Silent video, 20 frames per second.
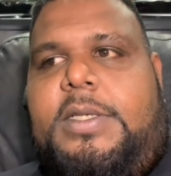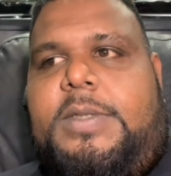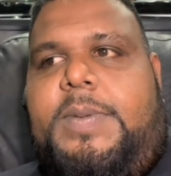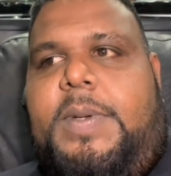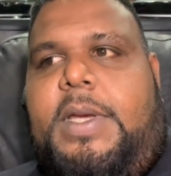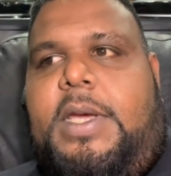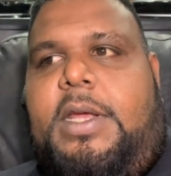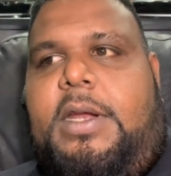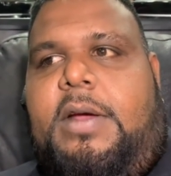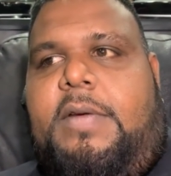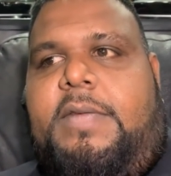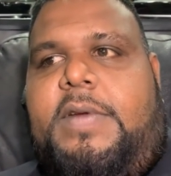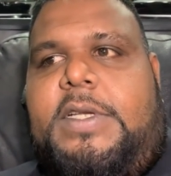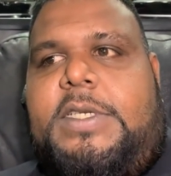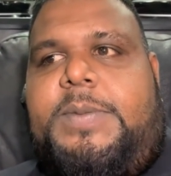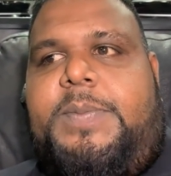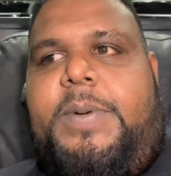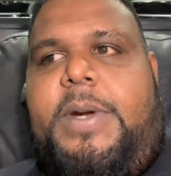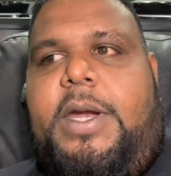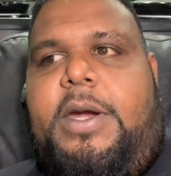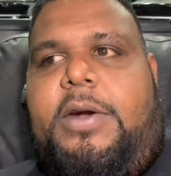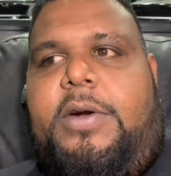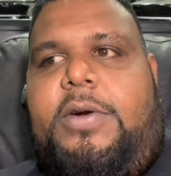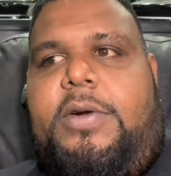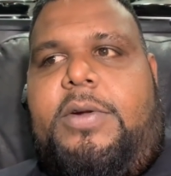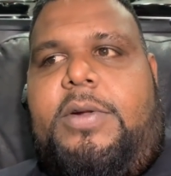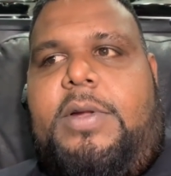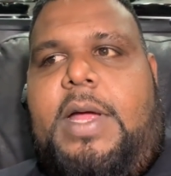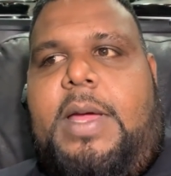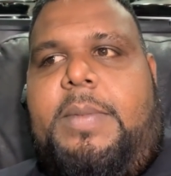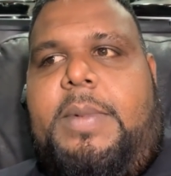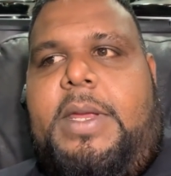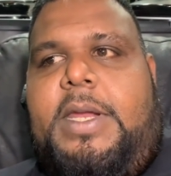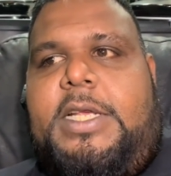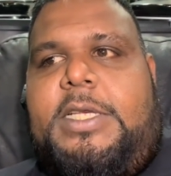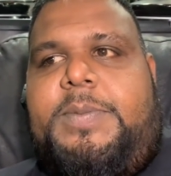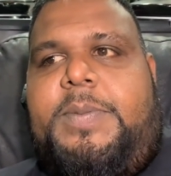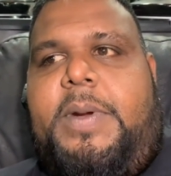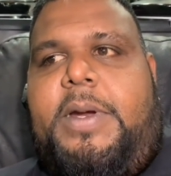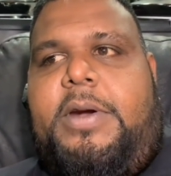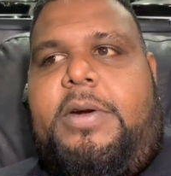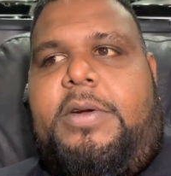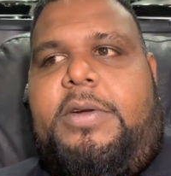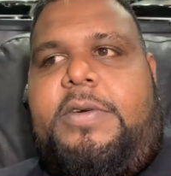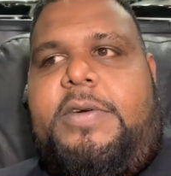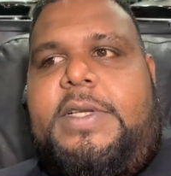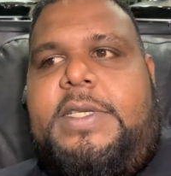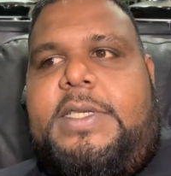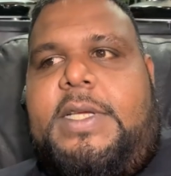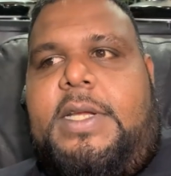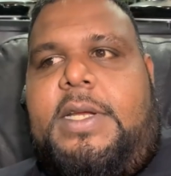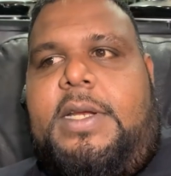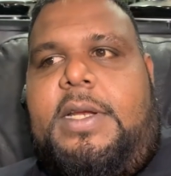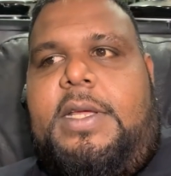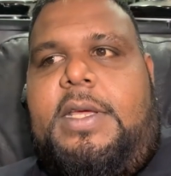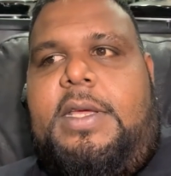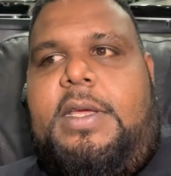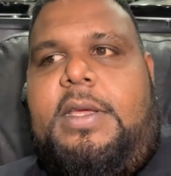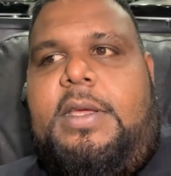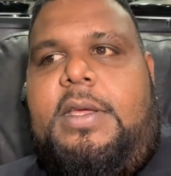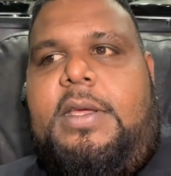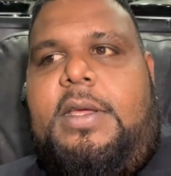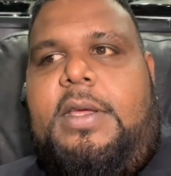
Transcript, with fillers: Speaking of the spring roll, I made a spring roll recently.